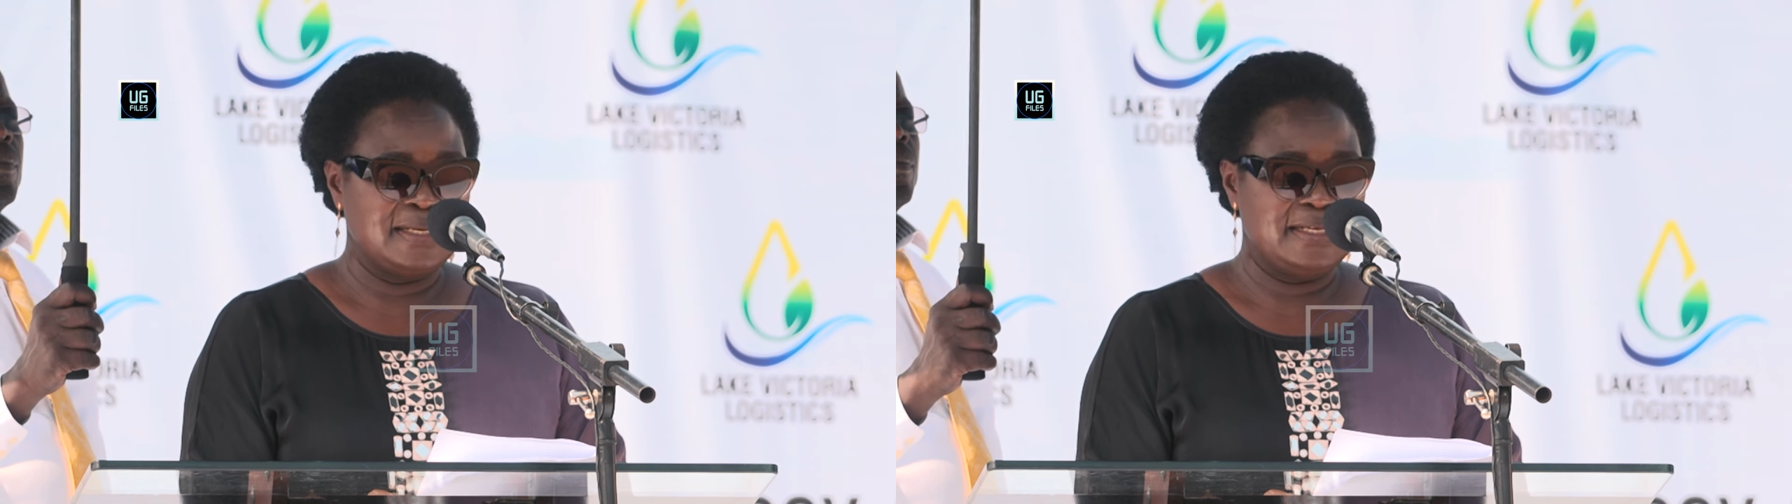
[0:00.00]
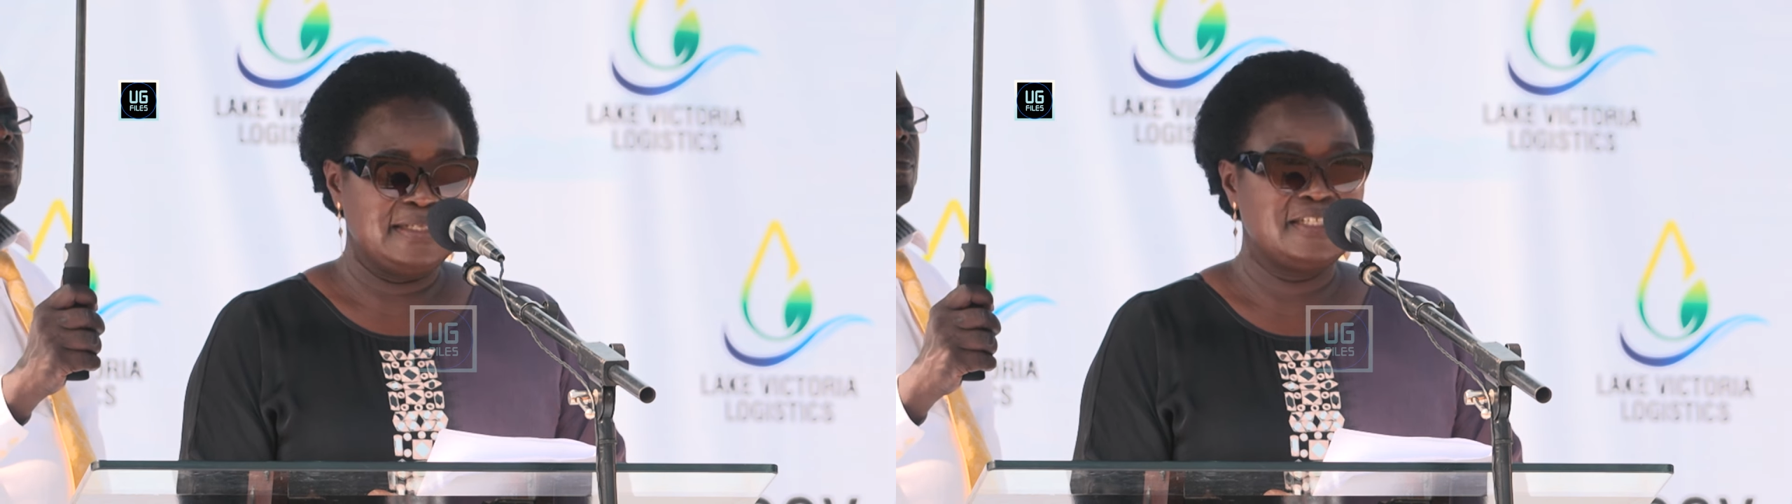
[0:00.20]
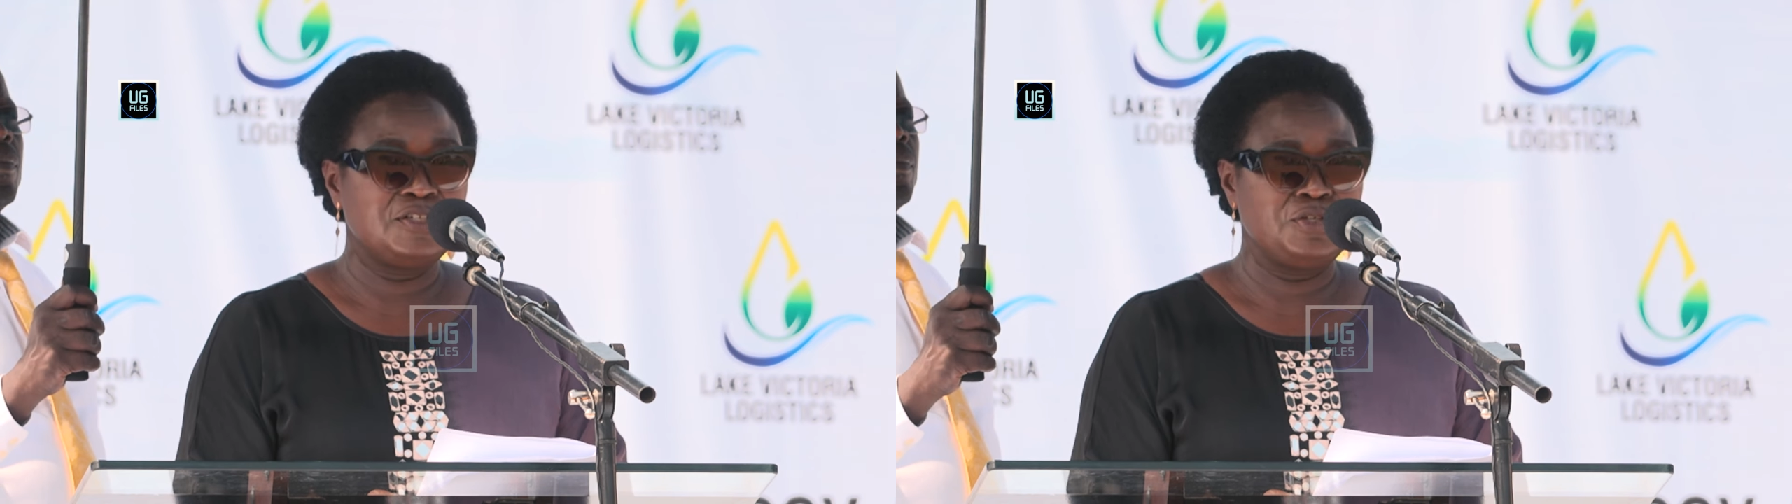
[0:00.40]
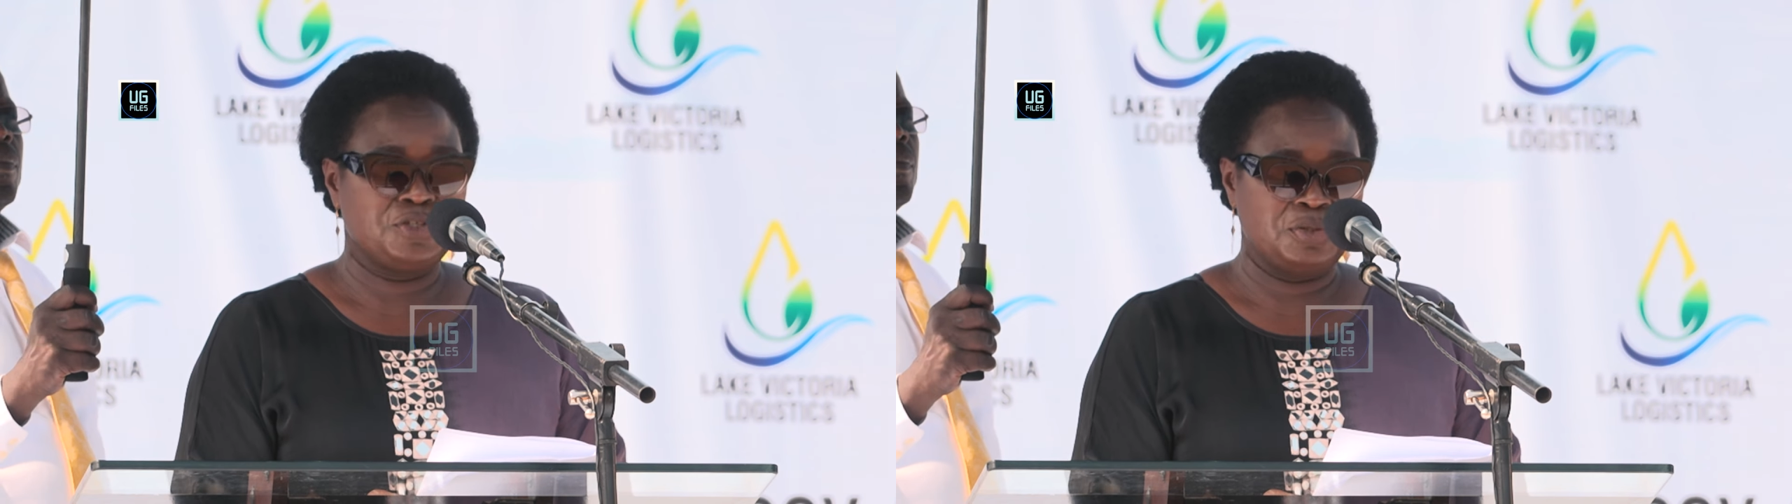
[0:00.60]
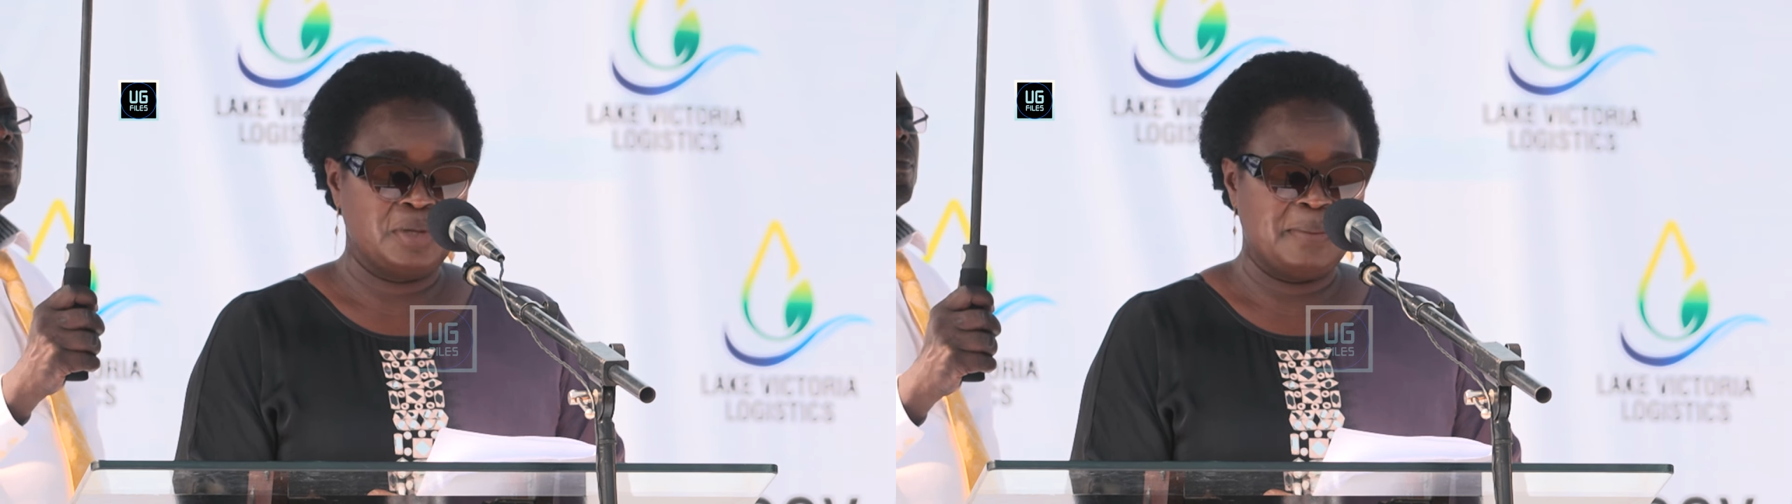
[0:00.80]

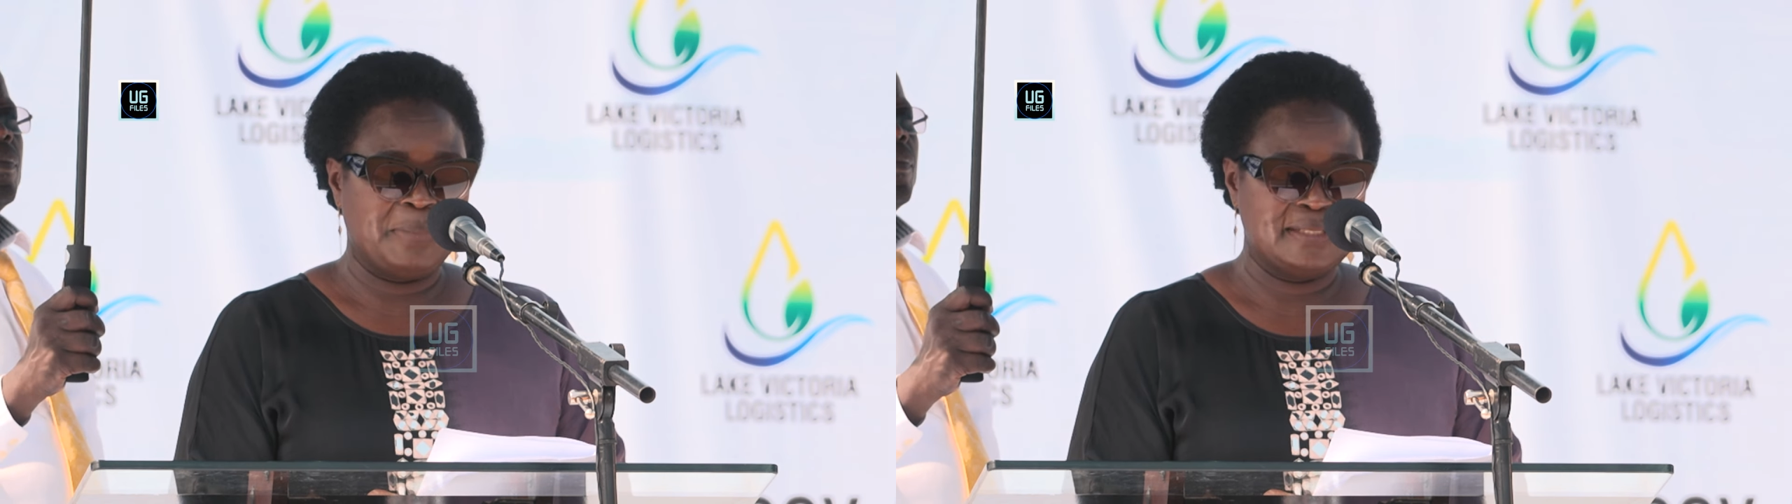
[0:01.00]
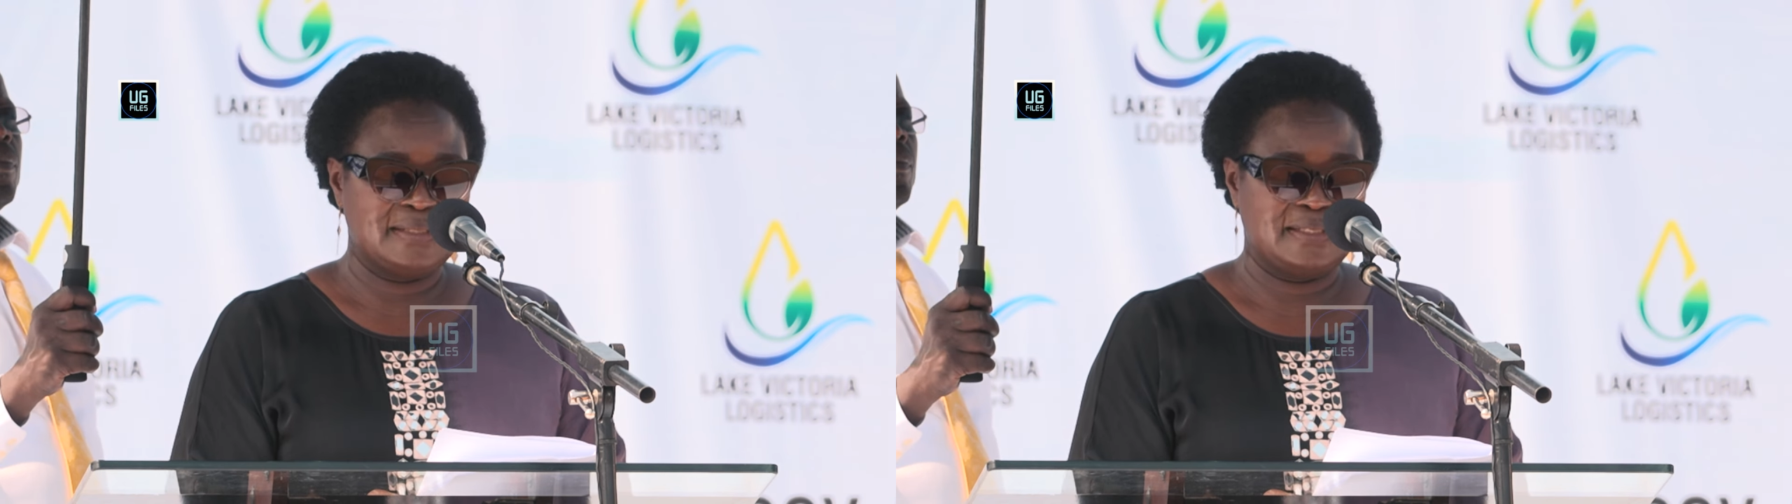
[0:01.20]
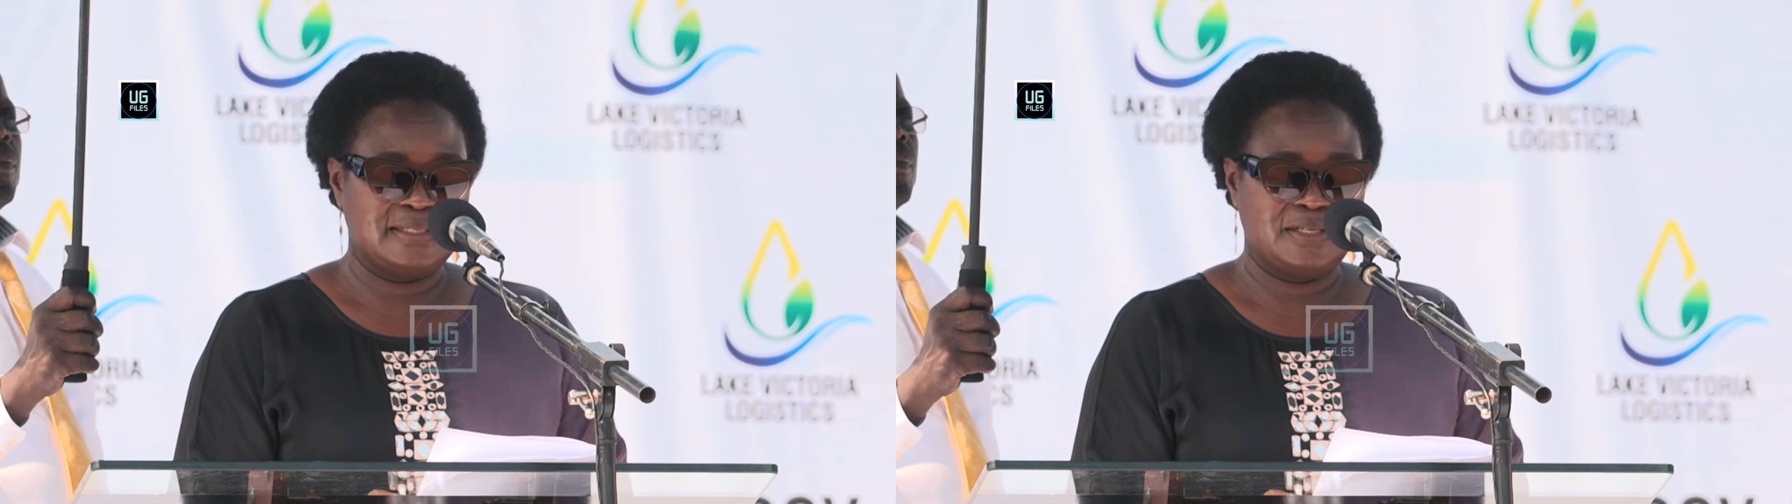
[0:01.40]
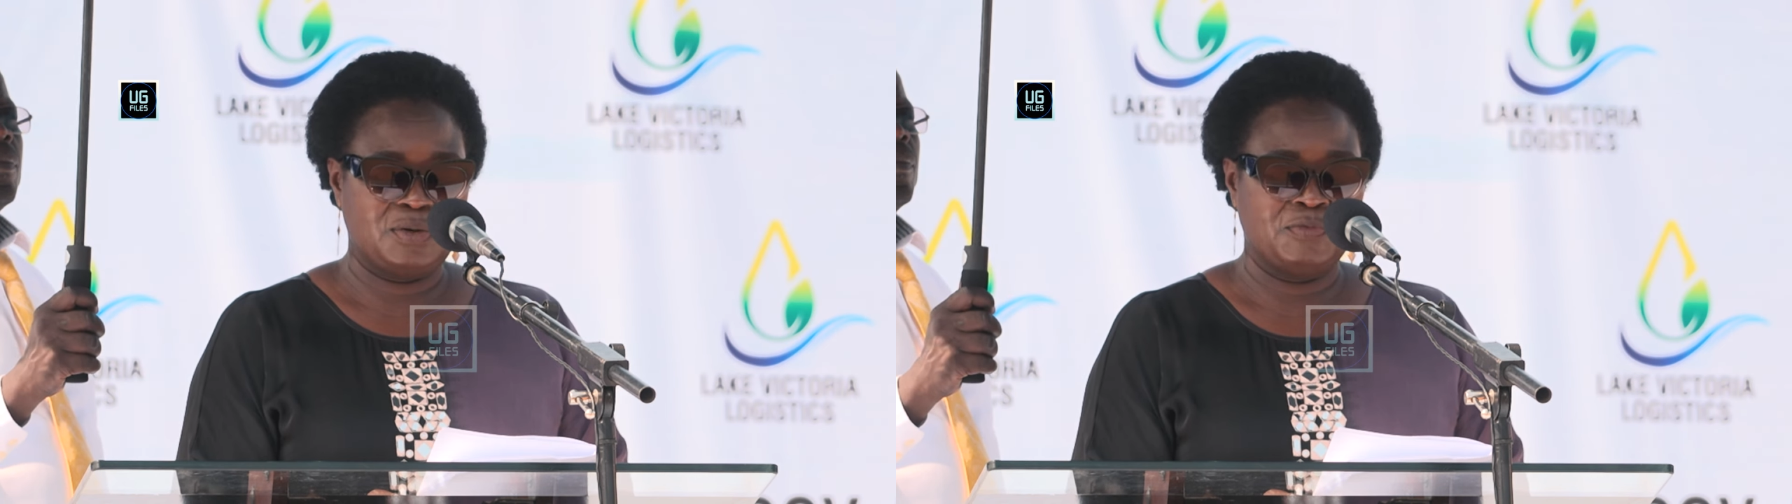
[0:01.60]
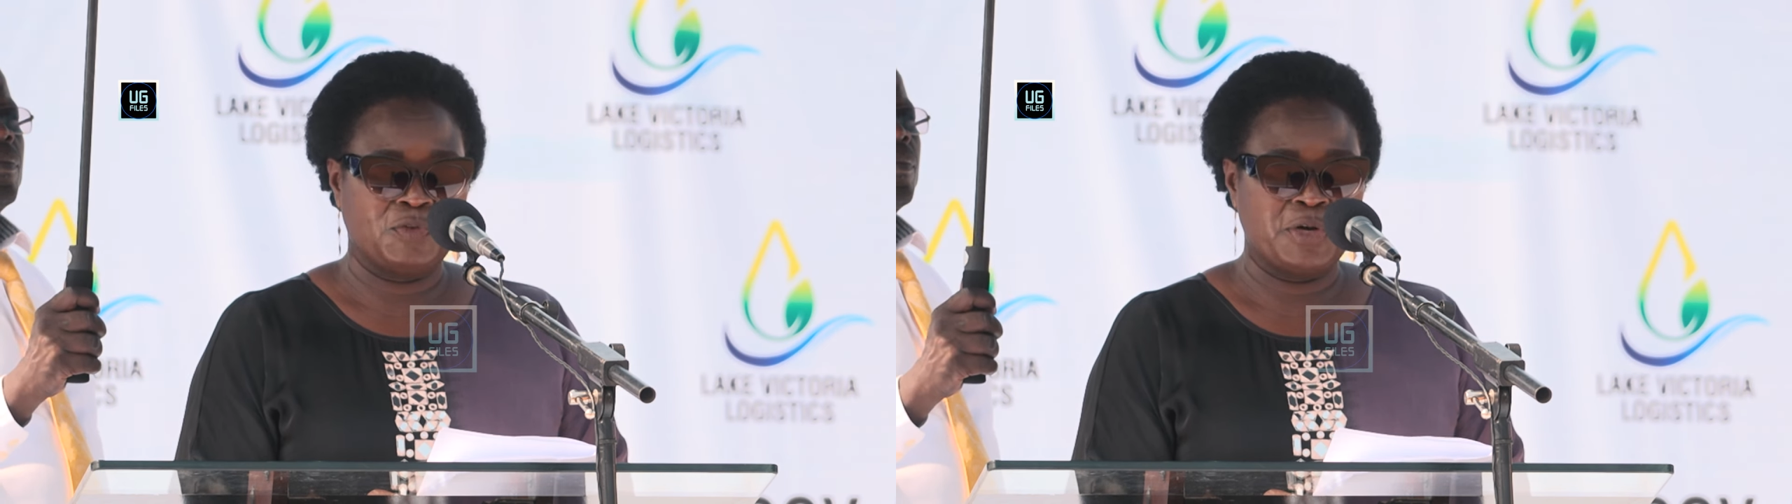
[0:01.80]
institutional capacity of